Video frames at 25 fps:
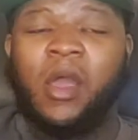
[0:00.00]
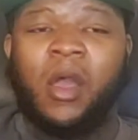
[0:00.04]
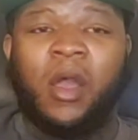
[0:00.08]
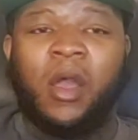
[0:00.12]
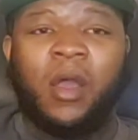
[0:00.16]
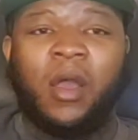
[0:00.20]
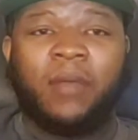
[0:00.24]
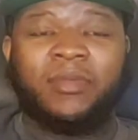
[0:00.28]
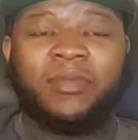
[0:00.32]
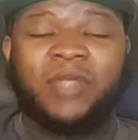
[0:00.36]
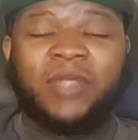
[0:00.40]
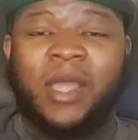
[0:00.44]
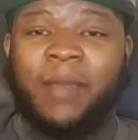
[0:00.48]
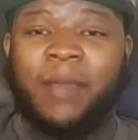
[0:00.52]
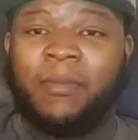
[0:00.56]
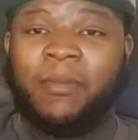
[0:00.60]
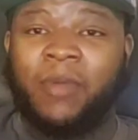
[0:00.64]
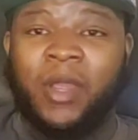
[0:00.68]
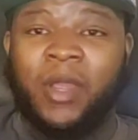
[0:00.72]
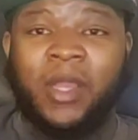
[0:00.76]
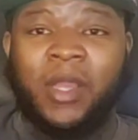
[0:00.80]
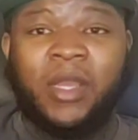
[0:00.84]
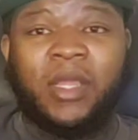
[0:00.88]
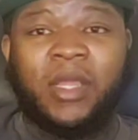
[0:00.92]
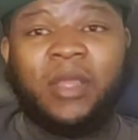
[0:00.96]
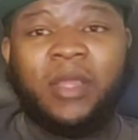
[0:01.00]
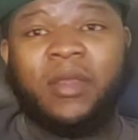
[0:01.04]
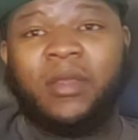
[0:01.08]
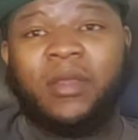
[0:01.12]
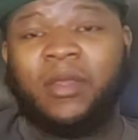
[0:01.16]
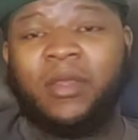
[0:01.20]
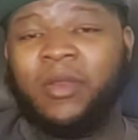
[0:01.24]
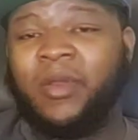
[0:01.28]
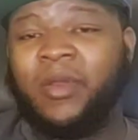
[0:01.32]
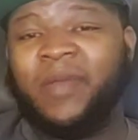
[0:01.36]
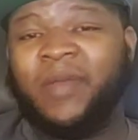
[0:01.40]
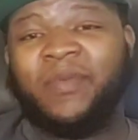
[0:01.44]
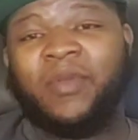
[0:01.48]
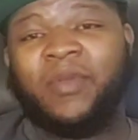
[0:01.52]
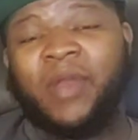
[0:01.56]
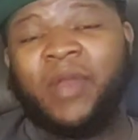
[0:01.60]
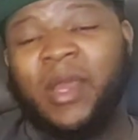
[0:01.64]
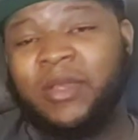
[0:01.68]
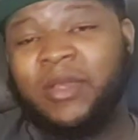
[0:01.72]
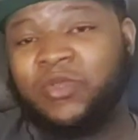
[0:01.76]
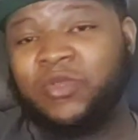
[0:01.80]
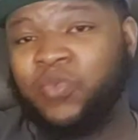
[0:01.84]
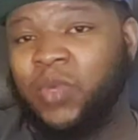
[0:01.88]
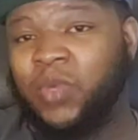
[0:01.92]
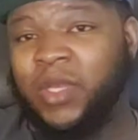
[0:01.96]
Um, Tom Brady, you know, even though
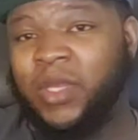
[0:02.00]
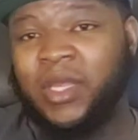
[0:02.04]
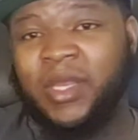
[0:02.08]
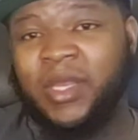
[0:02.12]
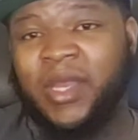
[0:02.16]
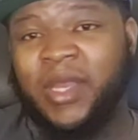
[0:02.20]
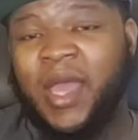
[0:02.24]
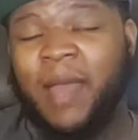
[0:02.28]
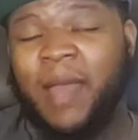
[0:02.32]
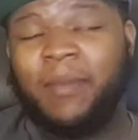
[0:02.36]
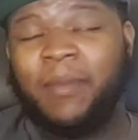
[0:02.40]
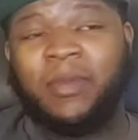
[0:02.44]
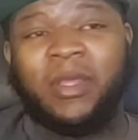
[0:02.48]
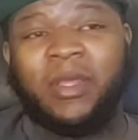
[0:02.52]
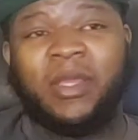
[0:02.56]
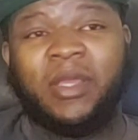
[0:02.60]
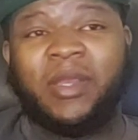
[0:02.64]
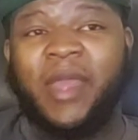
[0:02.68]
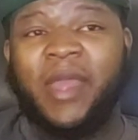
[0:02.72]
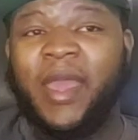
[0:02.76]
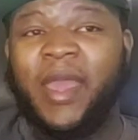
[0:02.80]
that's really an anomaly.